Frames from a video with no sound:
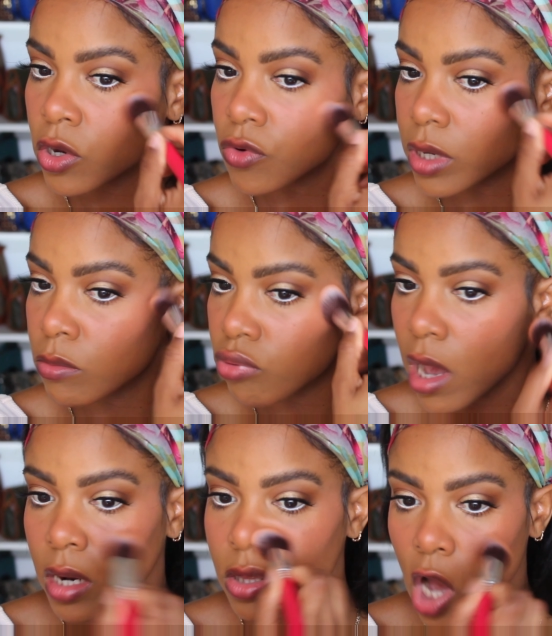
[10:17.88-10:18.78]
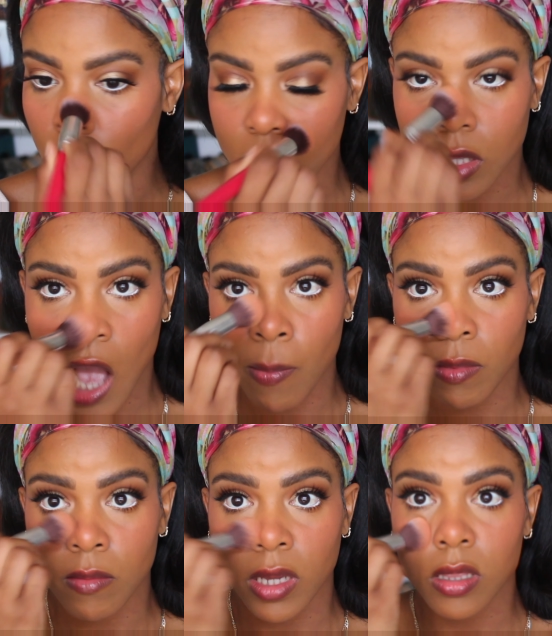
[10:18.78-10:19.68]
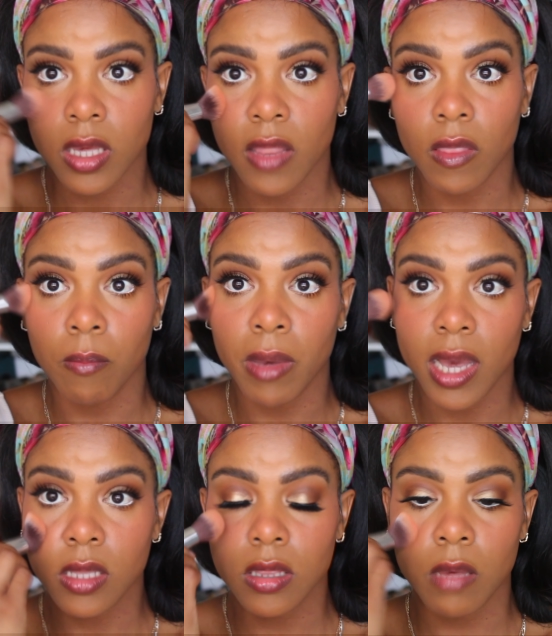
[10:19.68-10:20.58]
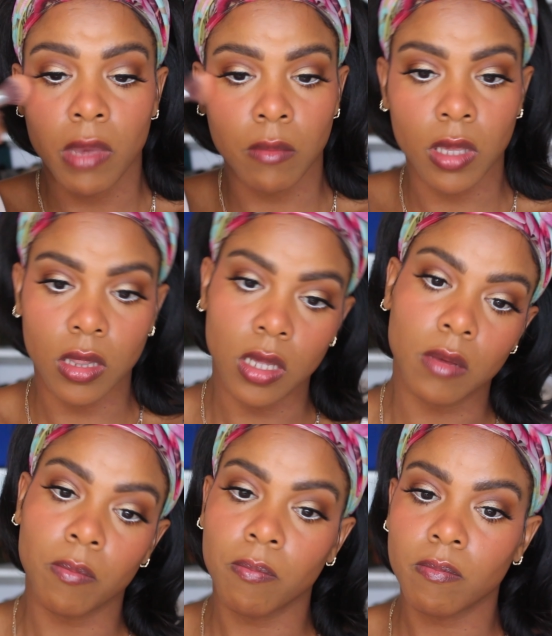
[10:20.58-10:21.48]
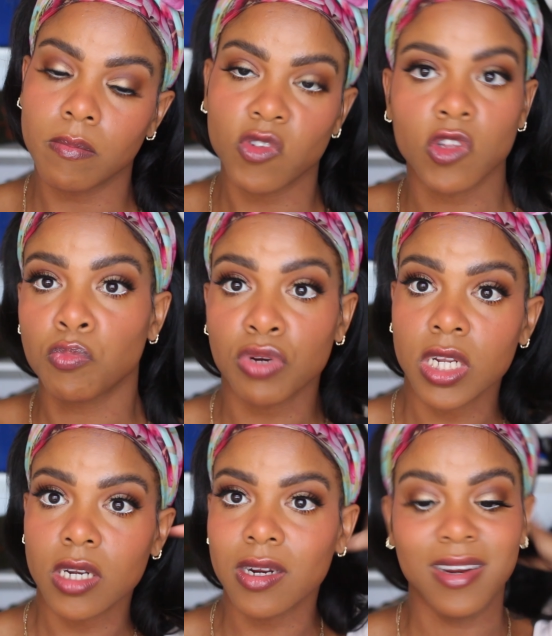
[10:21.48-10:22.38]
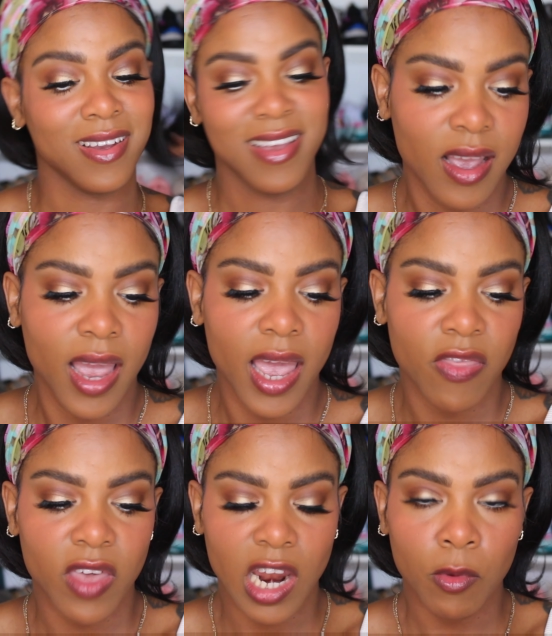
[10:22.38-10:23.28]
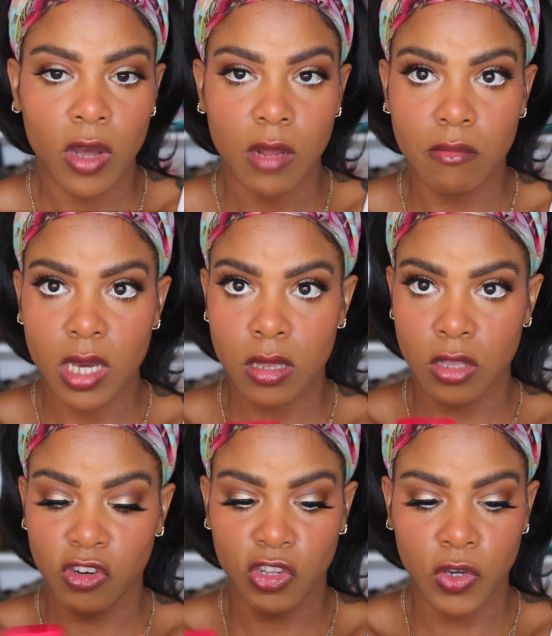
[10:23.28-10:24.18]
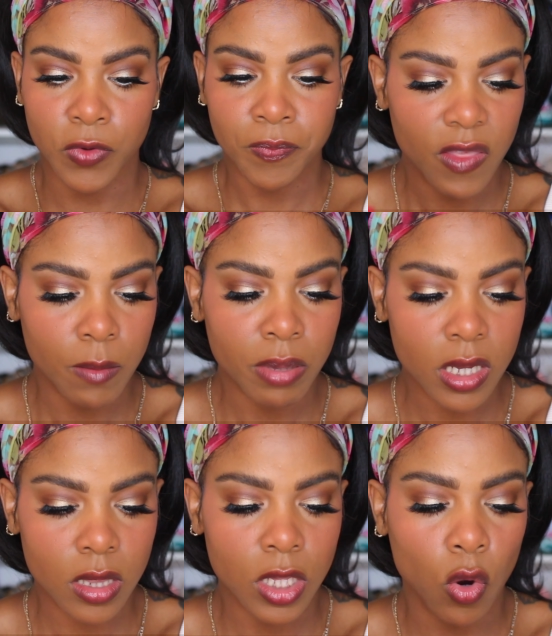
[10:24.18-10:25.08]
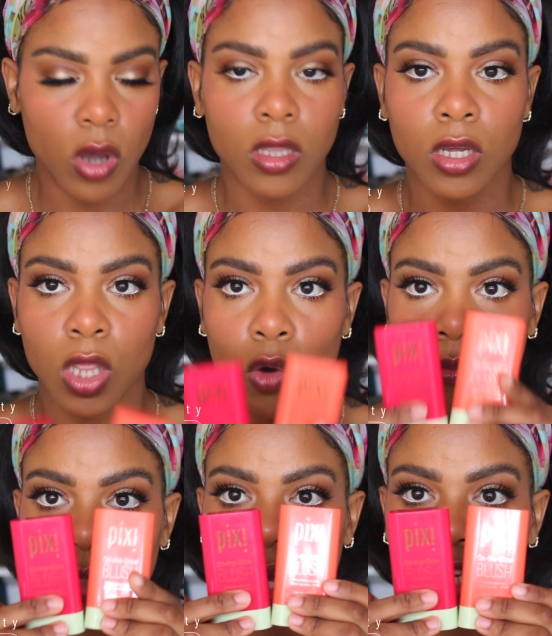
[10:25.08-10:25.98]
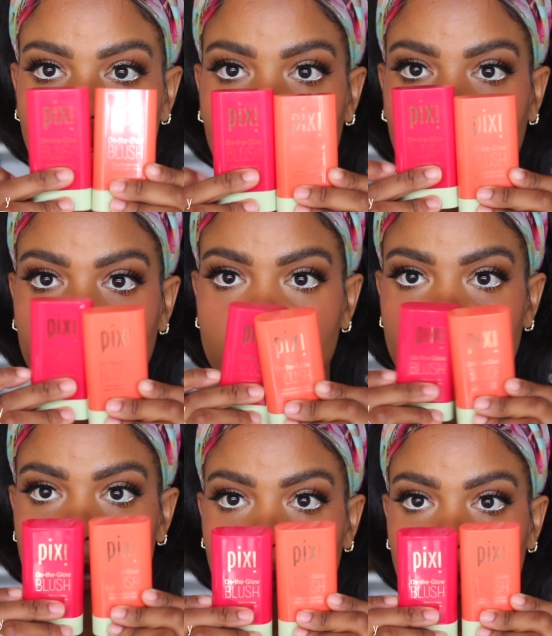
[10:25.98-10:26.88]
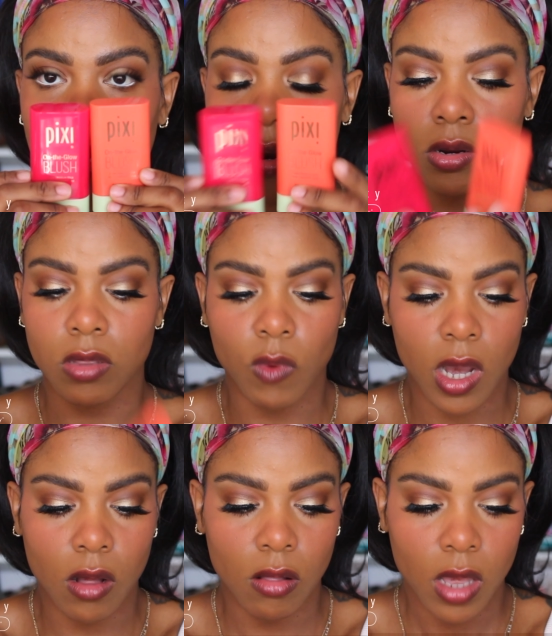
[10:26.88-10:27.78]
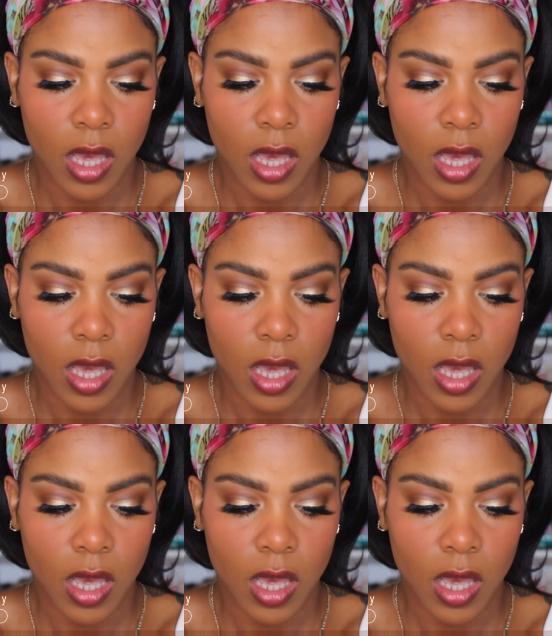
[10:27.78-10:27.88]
cream products always complement my skin the best and make me look just prettier. And then I'm gonna mix the two. The Pixie On The Glow blush, I got these in PR as well.